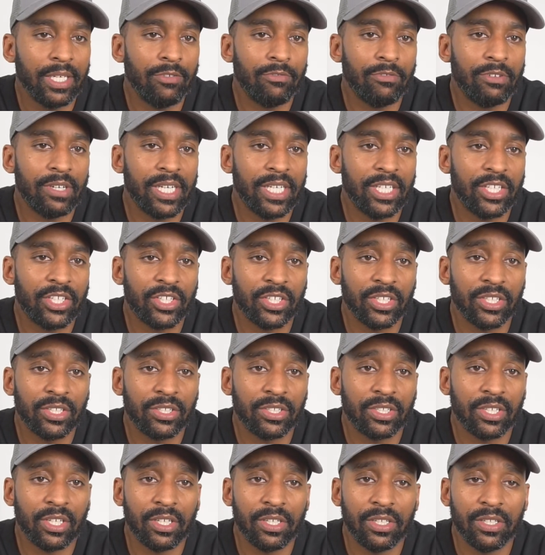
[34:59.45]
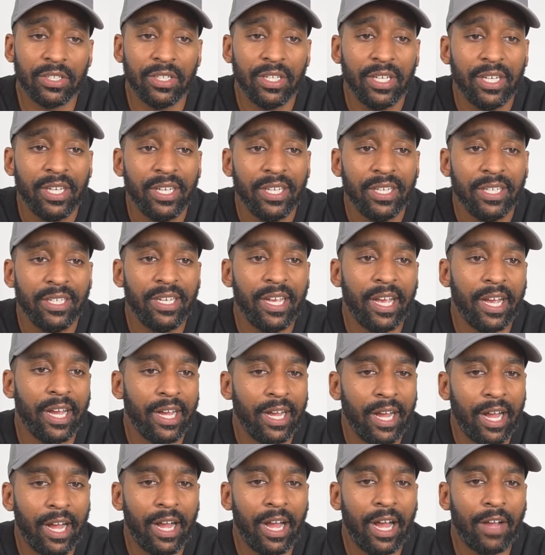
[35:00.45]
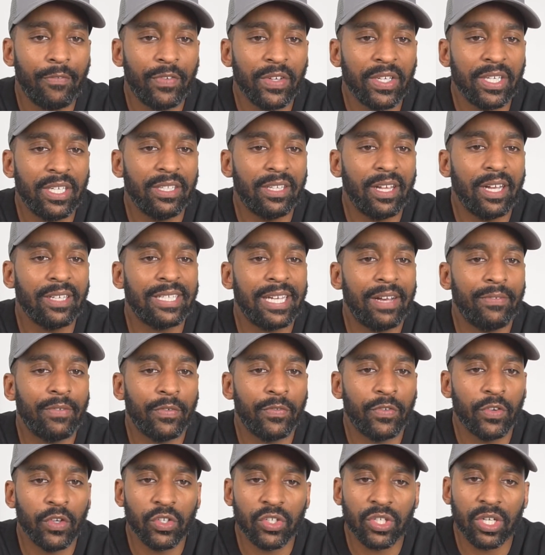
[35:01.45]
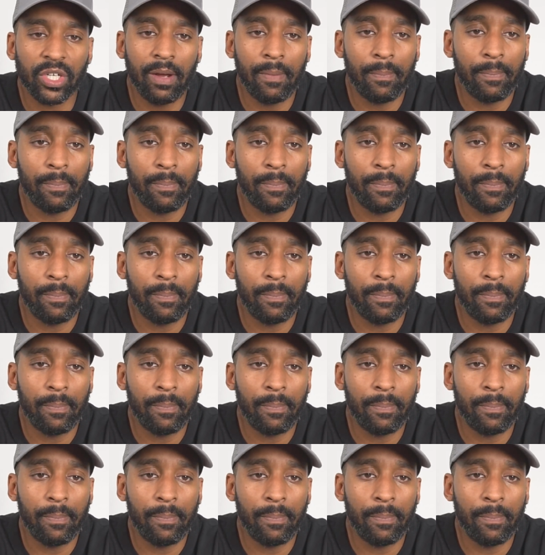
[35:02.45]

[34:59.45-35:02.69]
He really should. So, yeah, I think he does have a future.